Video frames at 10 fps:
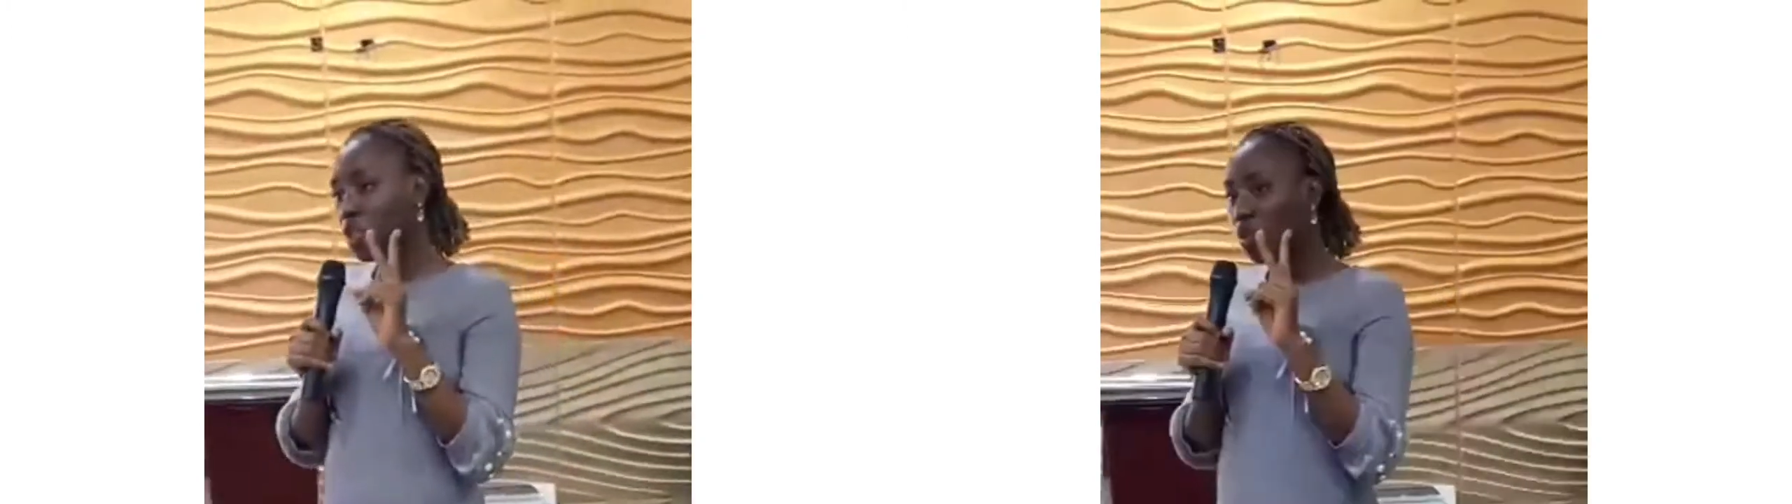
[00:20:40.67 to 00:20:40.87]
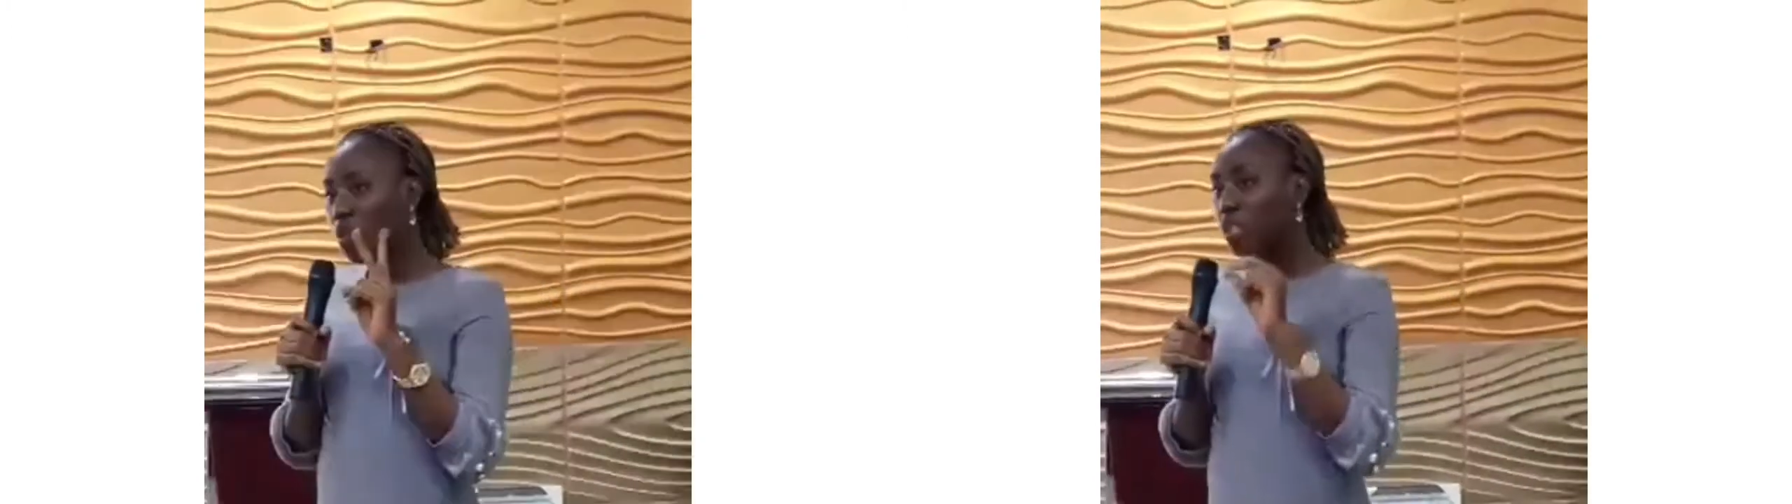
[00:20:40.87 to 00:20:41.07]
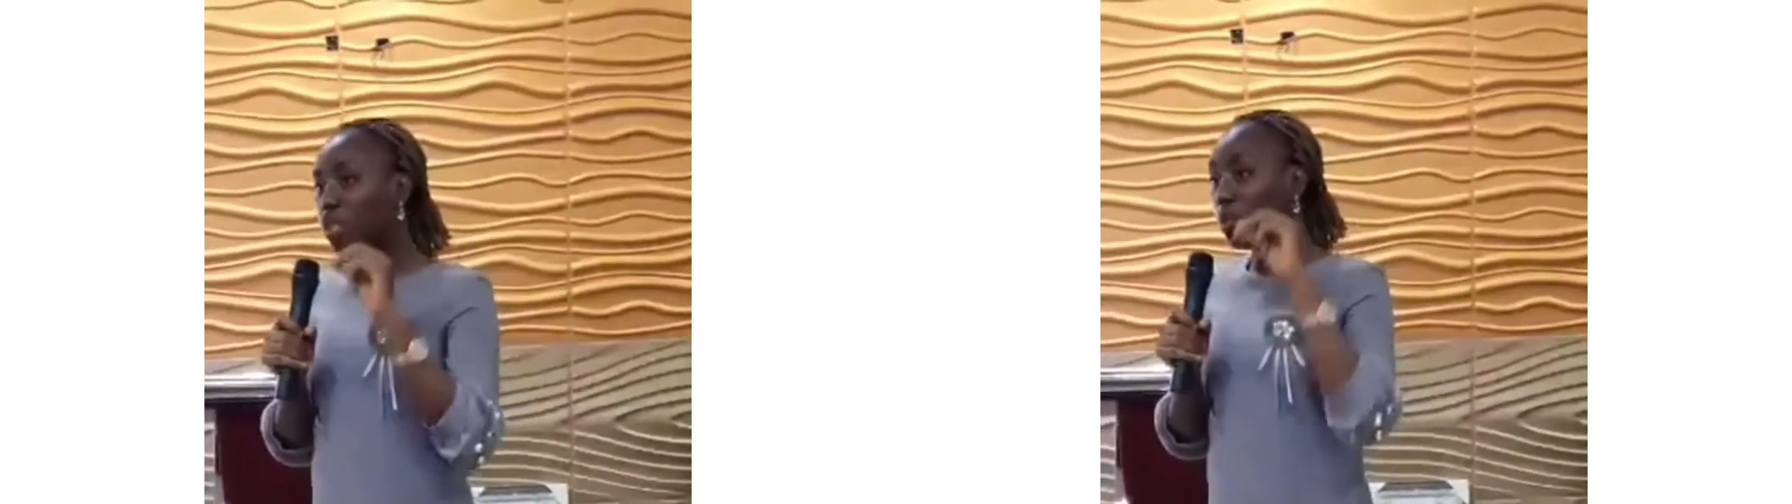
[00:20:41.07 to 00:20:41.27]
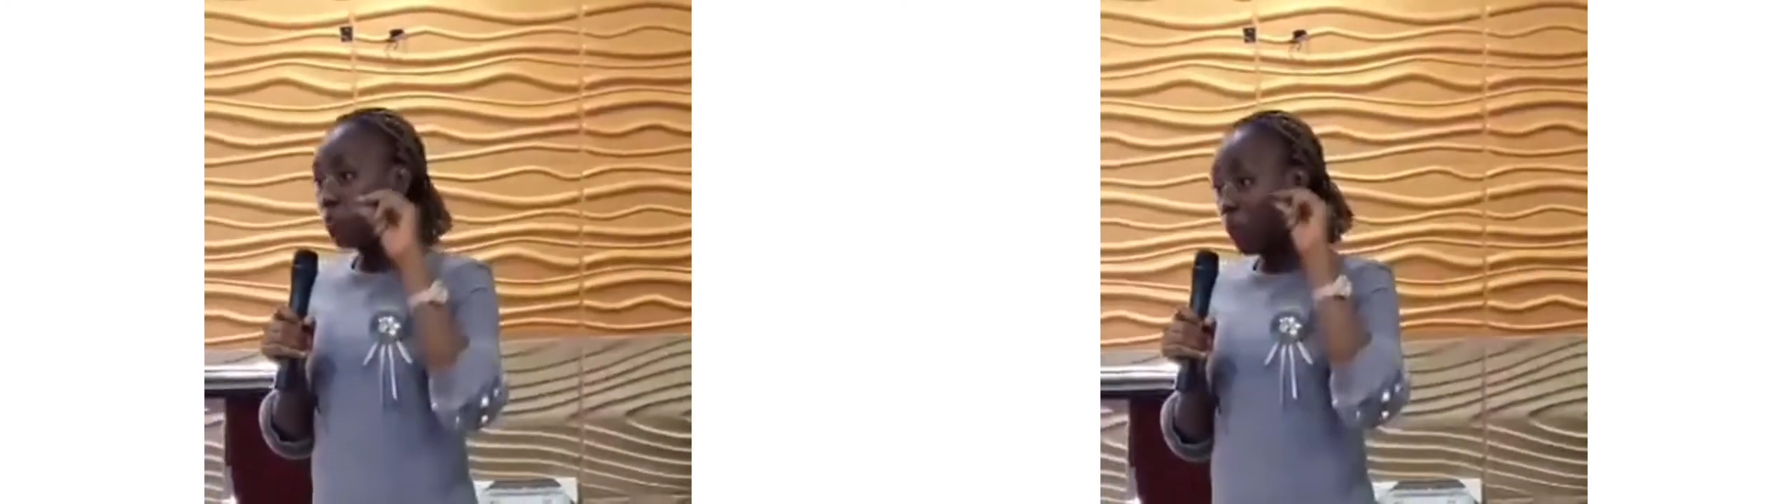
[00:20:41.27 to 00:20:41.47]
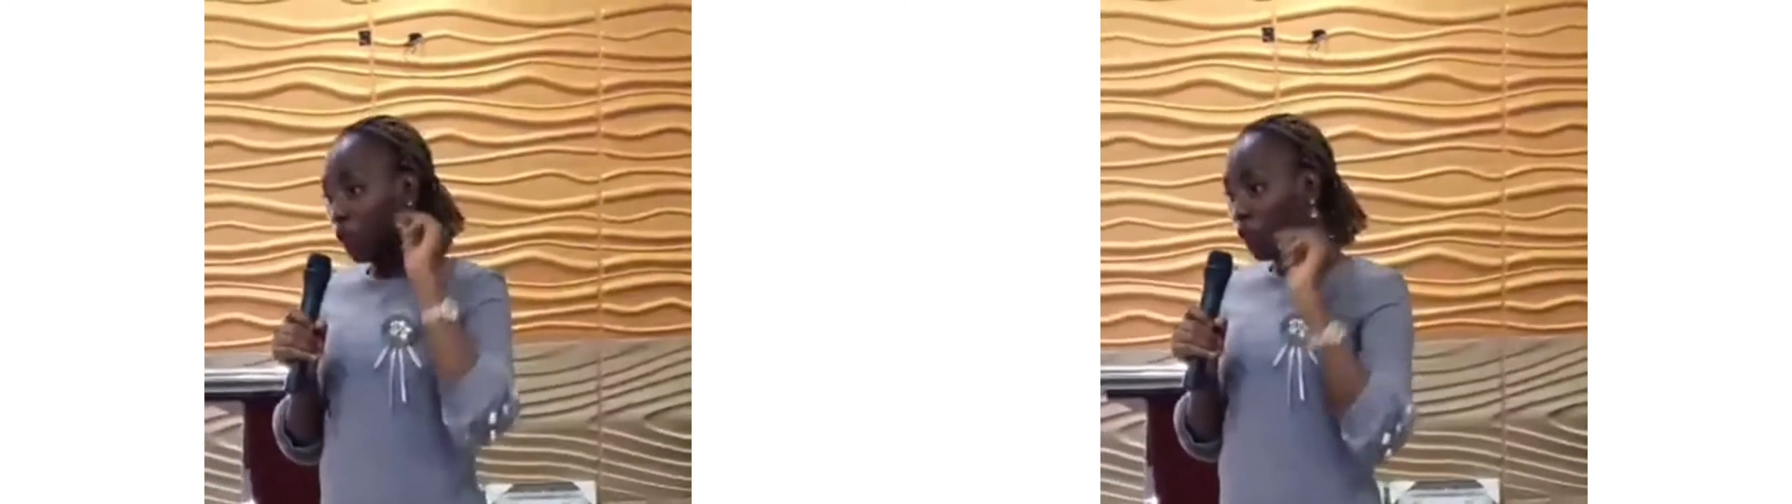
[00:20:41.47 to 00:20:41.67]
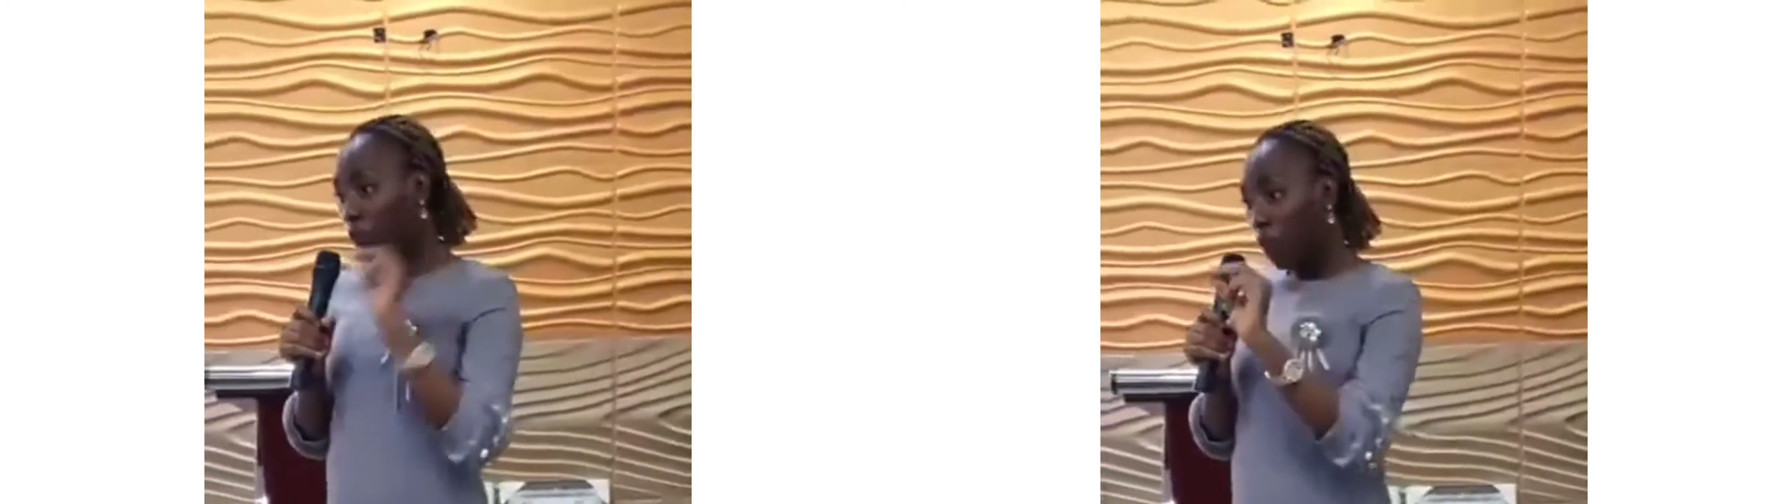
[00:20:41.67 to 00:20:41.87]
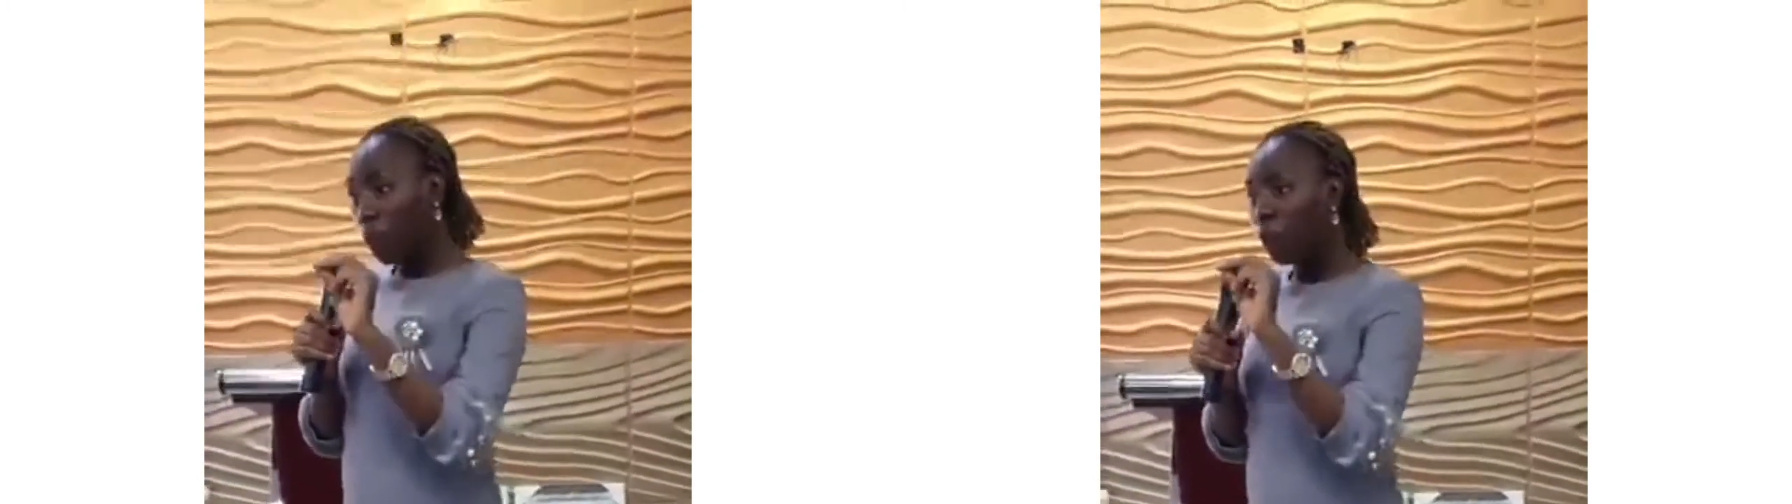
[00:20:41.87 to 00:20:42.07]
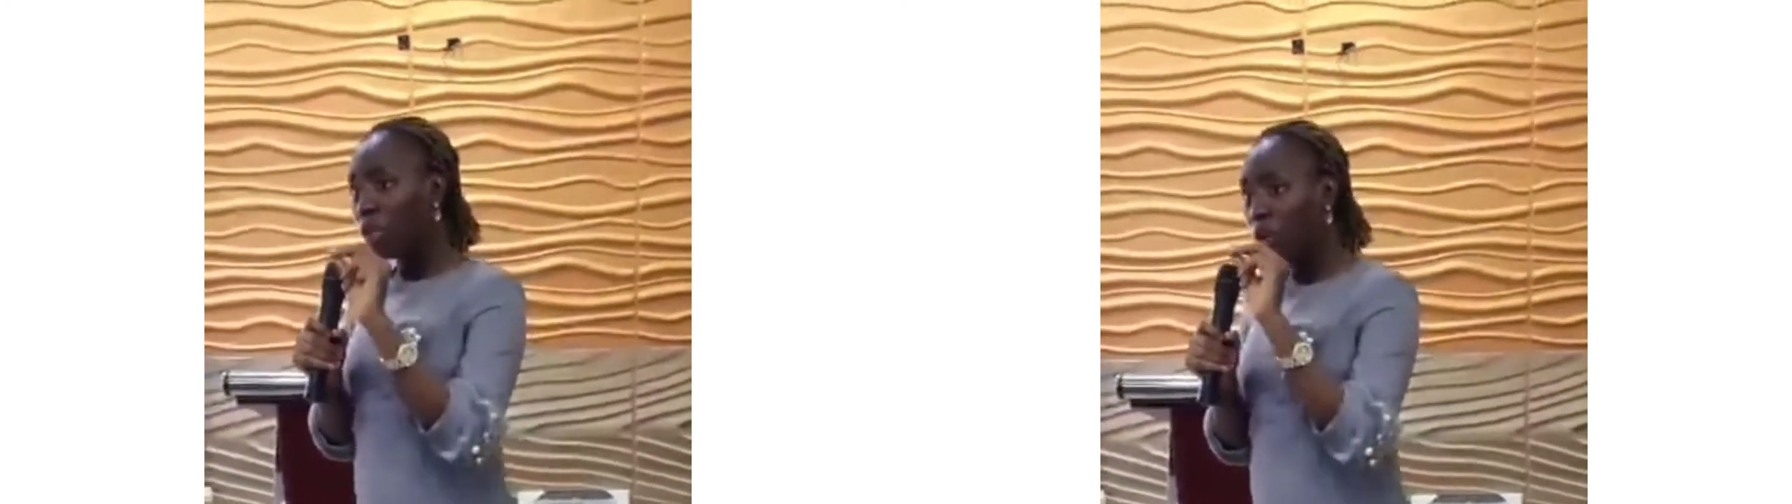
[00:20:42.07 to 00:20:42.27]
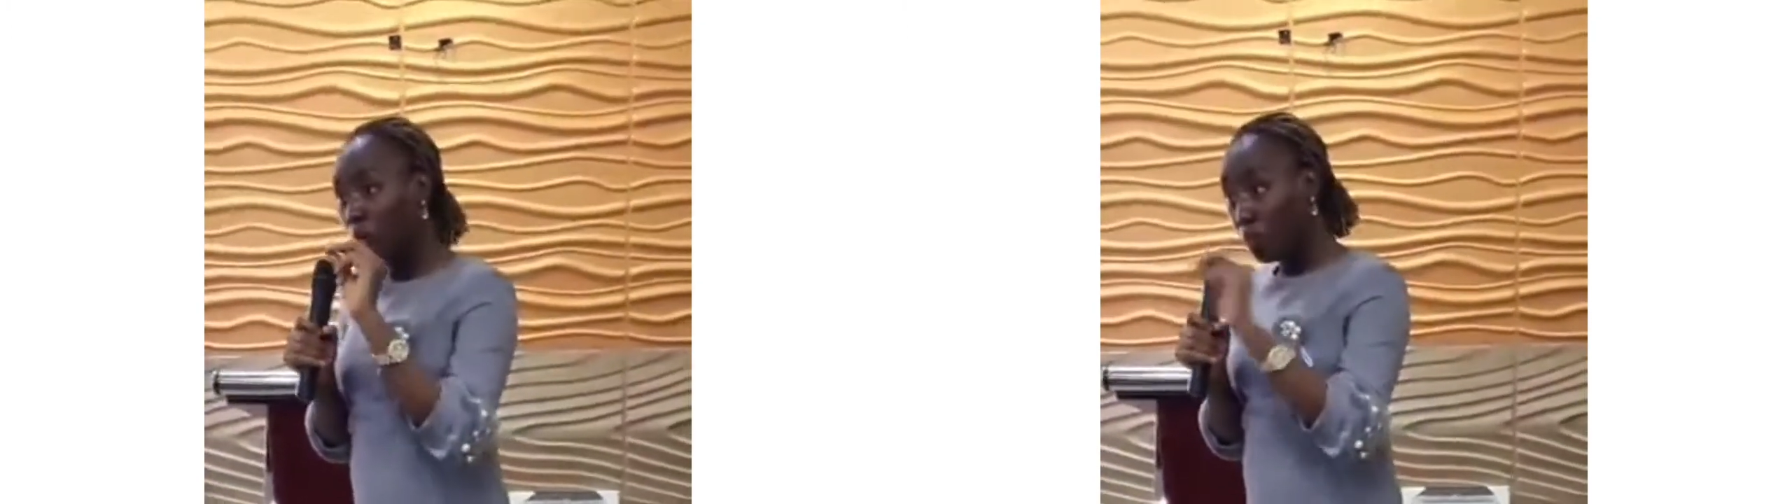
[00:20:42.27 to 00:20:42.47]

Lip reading: 1, it should be single.